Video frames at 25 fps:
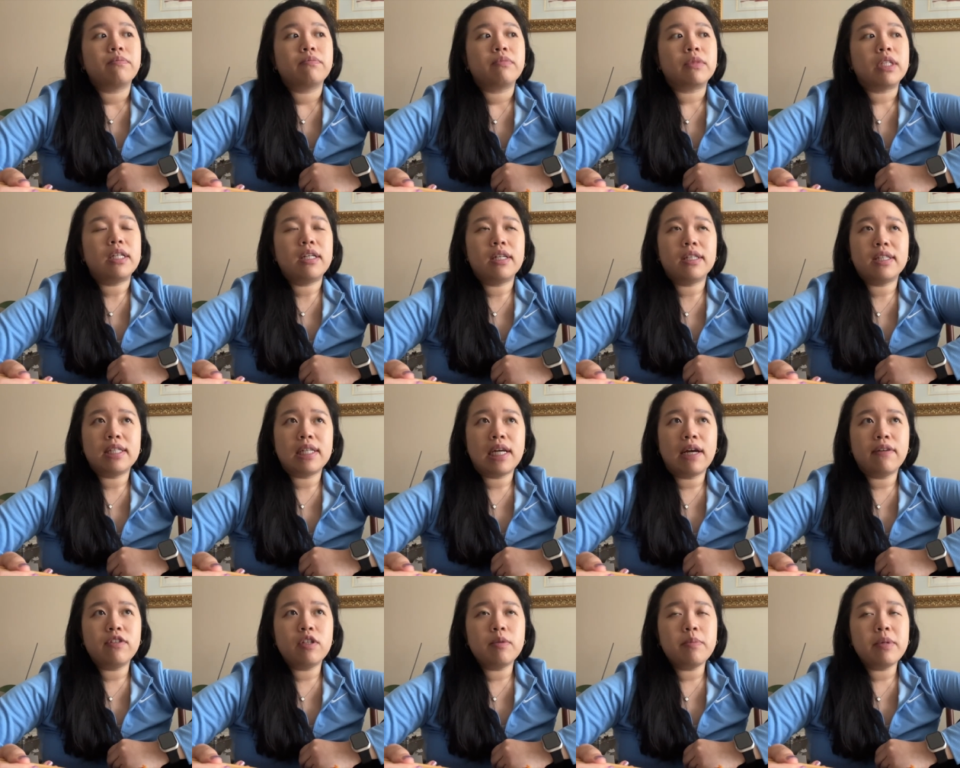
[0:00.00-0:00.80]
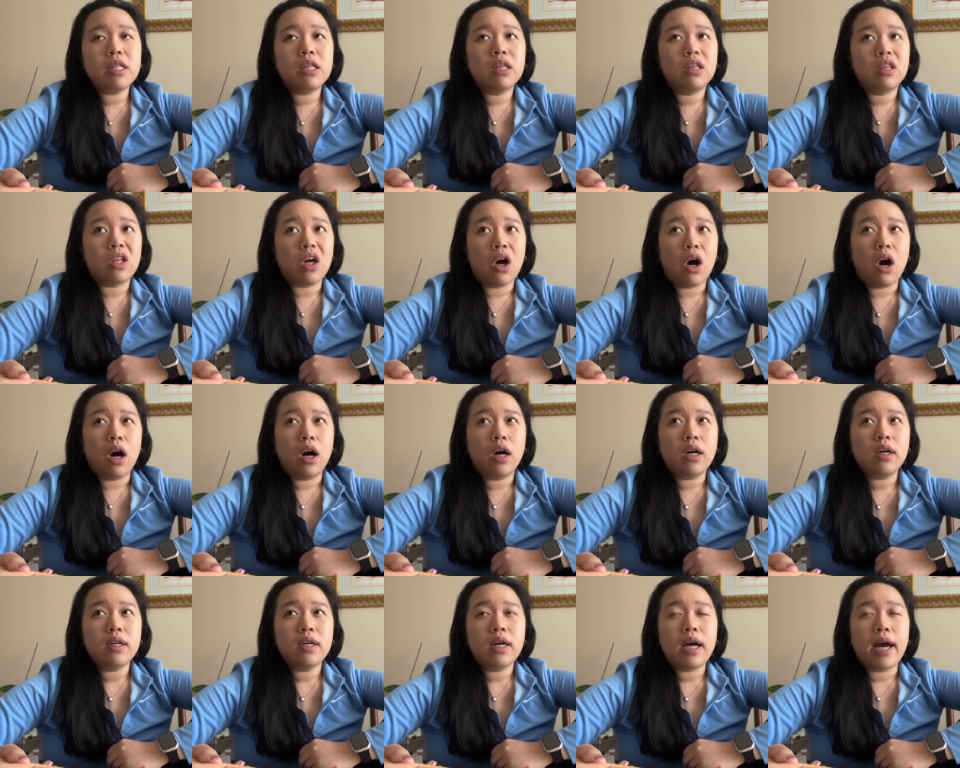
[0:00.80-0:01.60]
It doesn't have to be
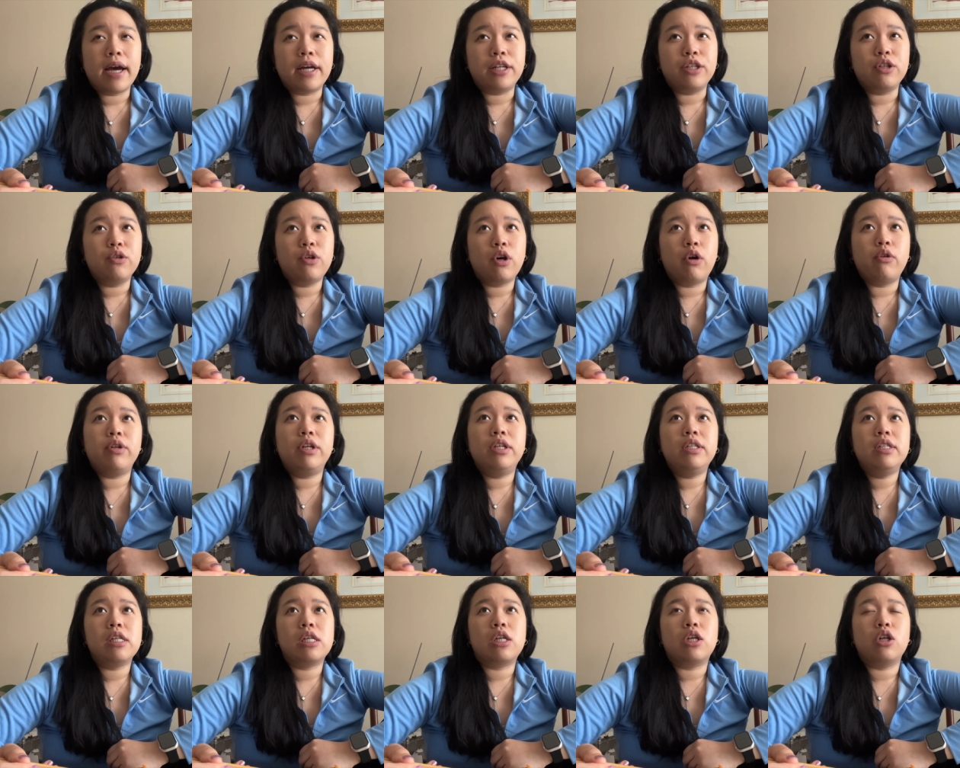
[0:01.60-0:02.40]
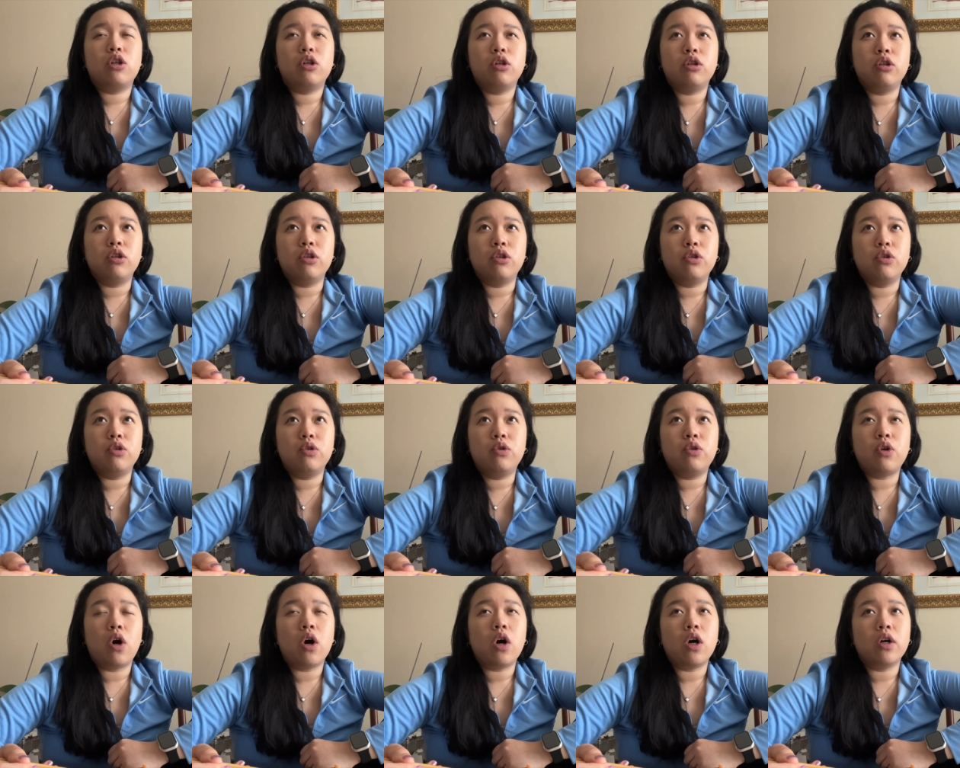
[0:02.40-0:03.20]
long and you don't need to
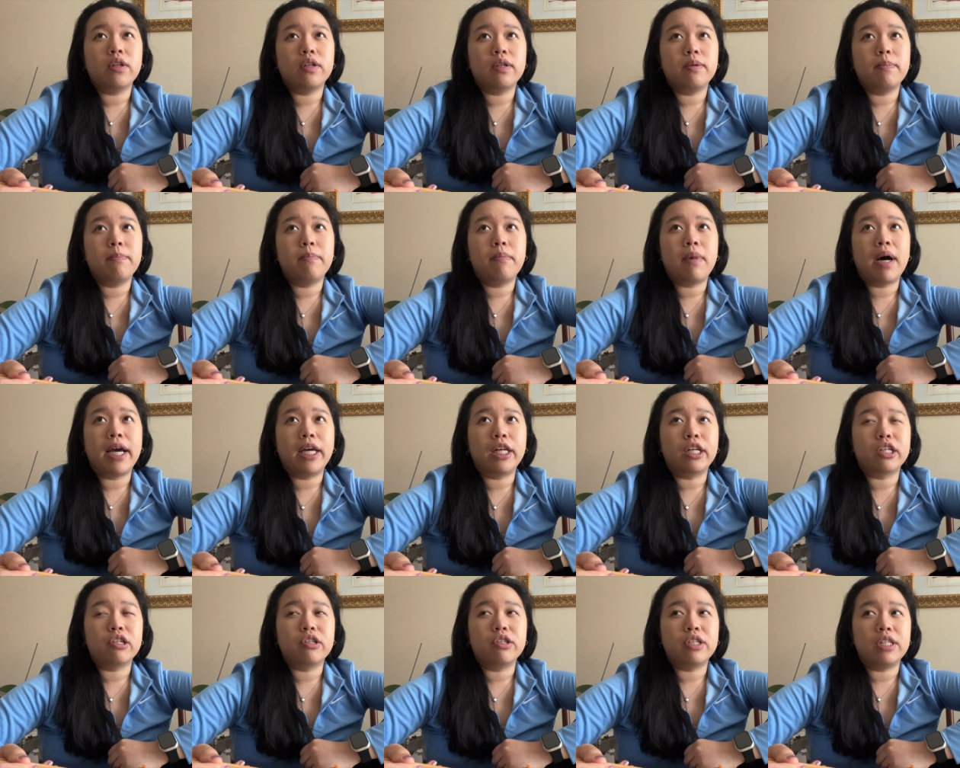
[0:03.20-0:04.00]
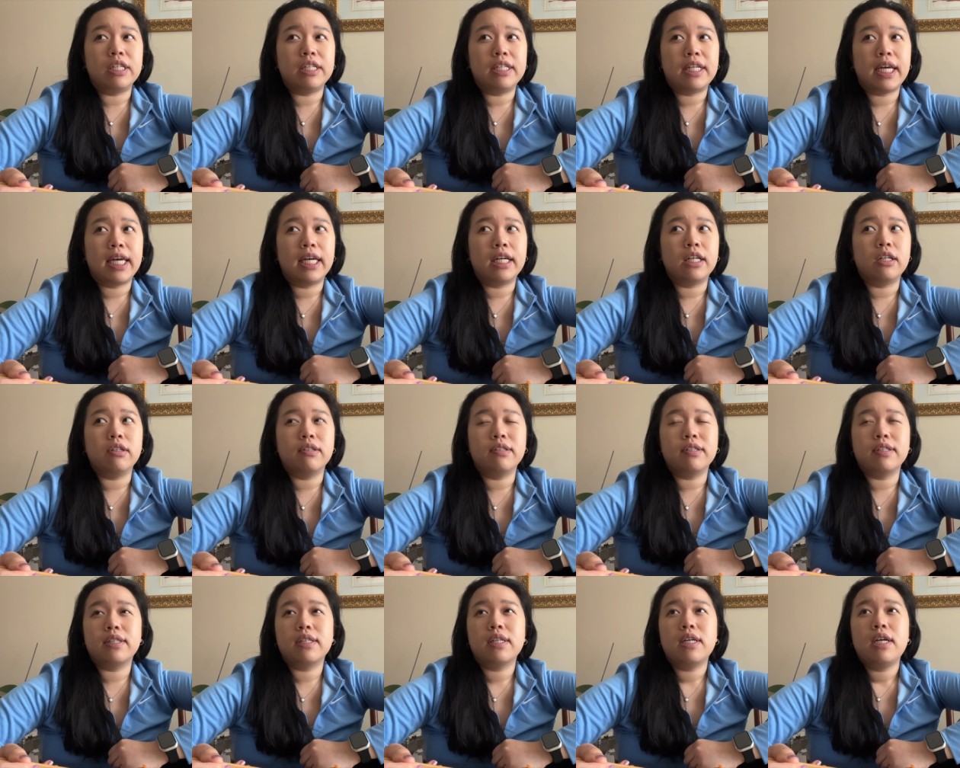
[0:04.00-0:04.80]
include all the minor
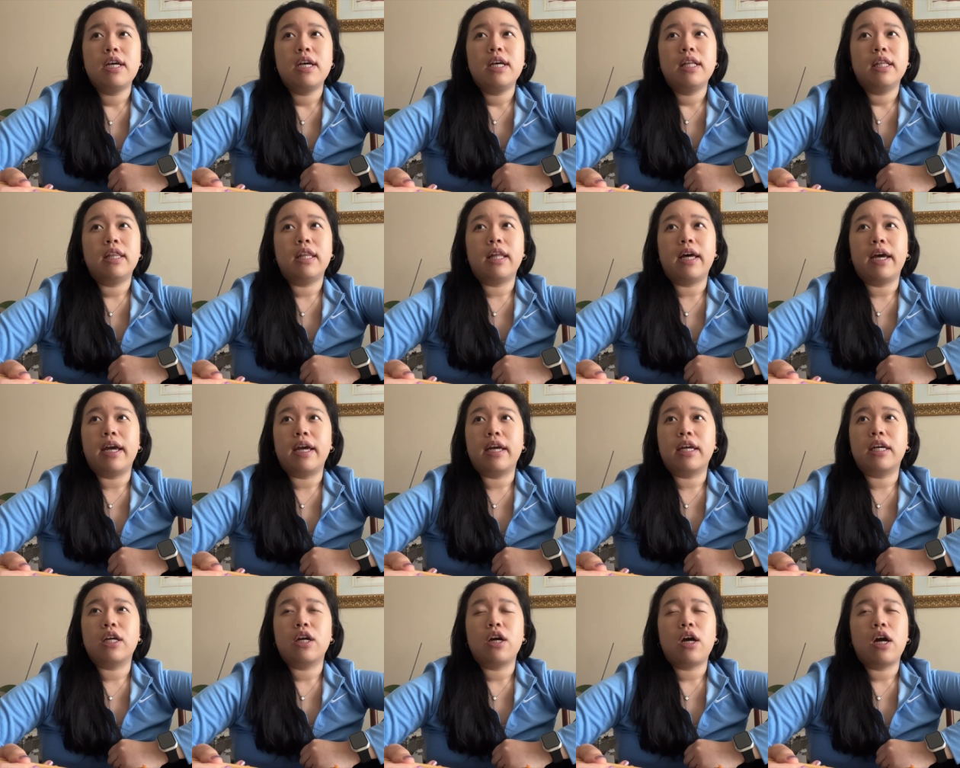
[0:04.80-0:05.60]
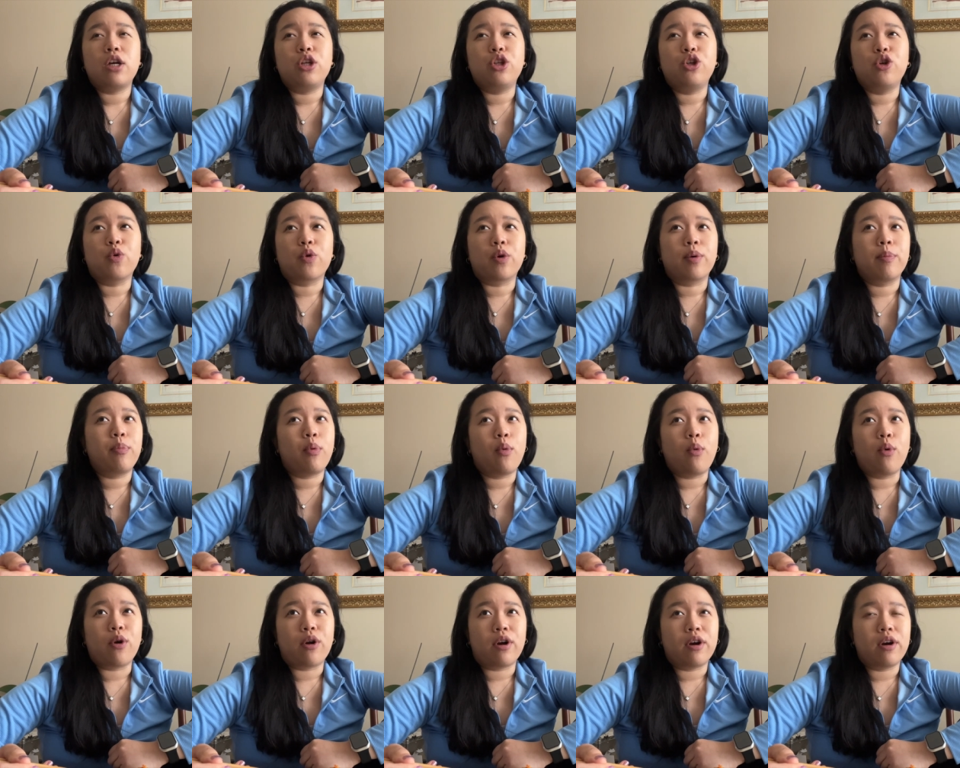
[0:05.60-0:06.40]
details like you were
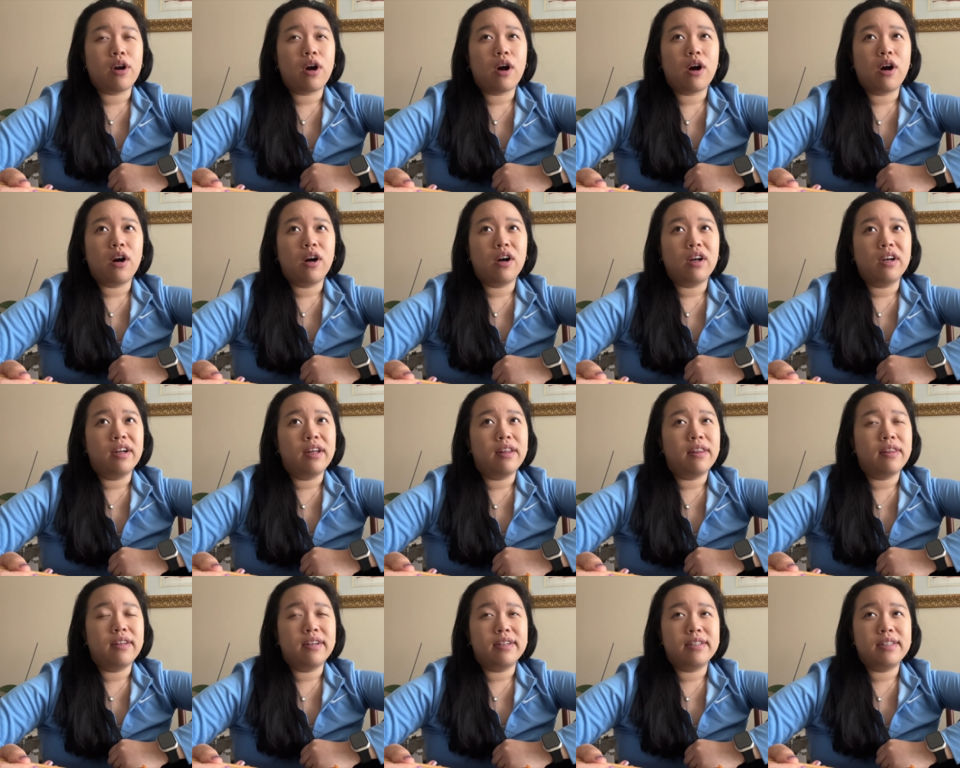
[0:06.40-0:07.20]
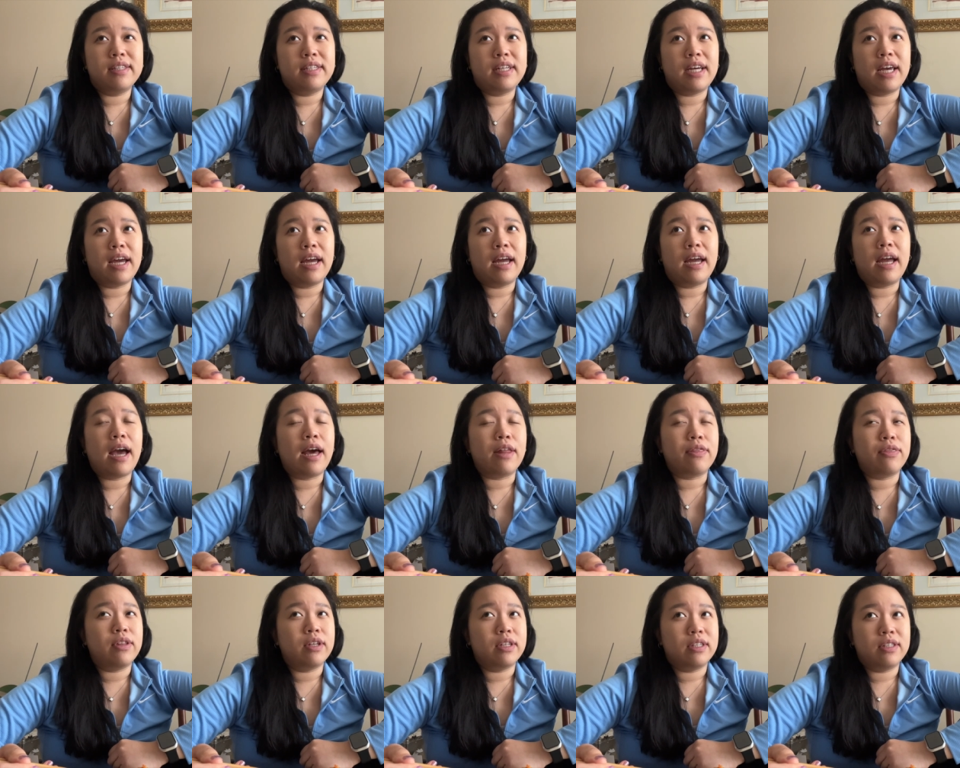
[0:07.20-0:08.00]
born on this day
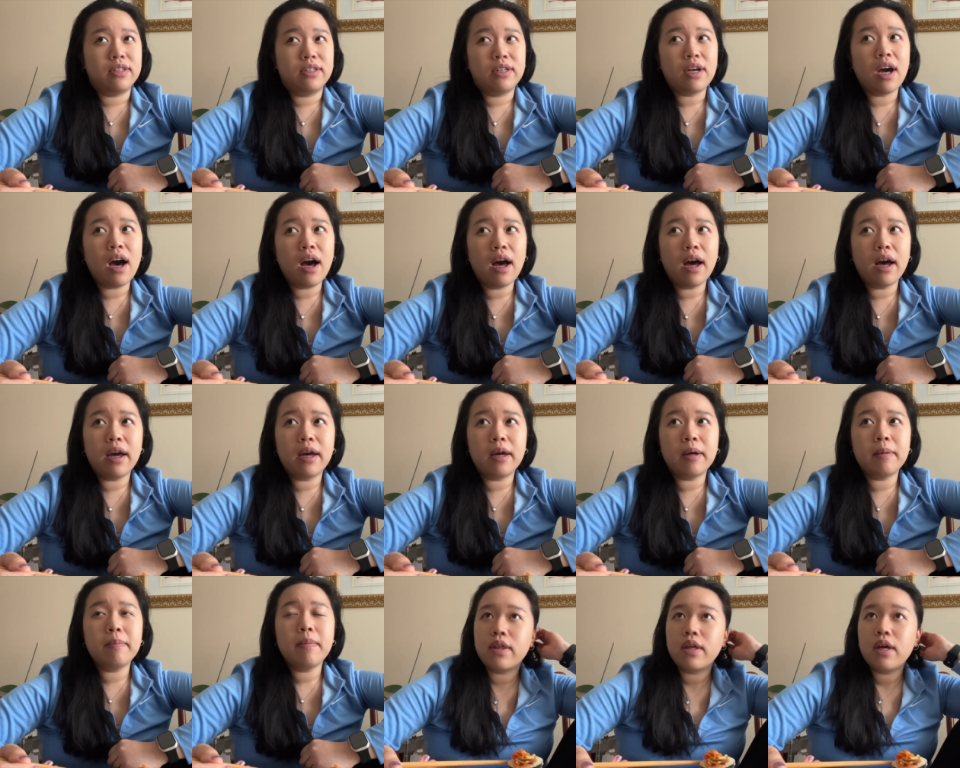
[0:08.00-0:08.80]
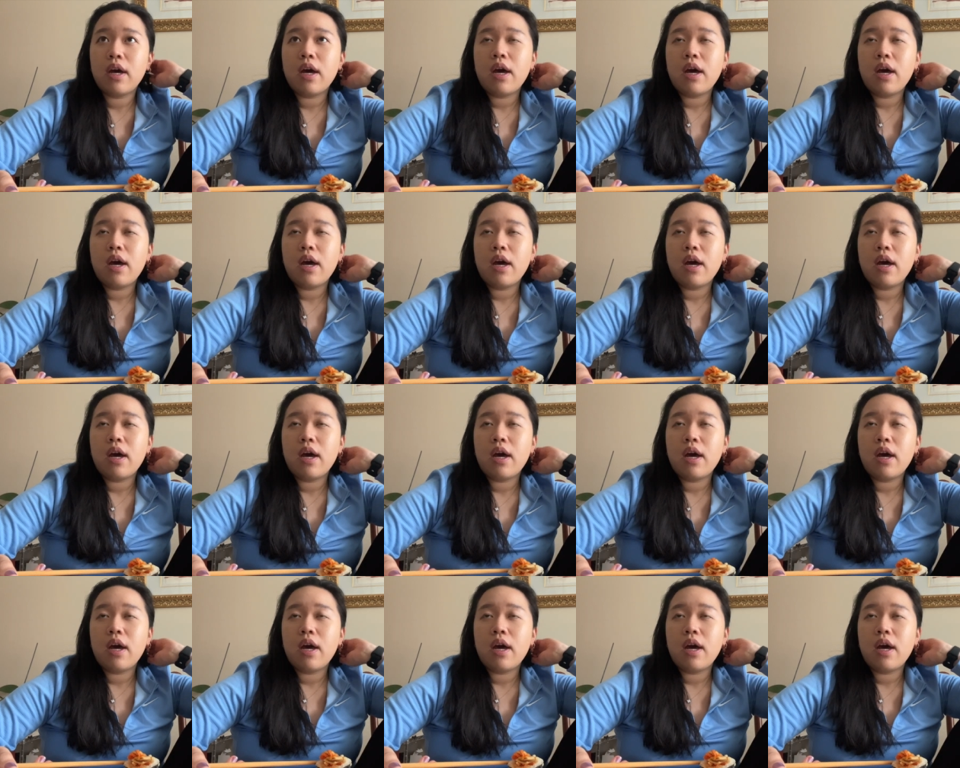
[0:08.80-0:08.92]
at this time.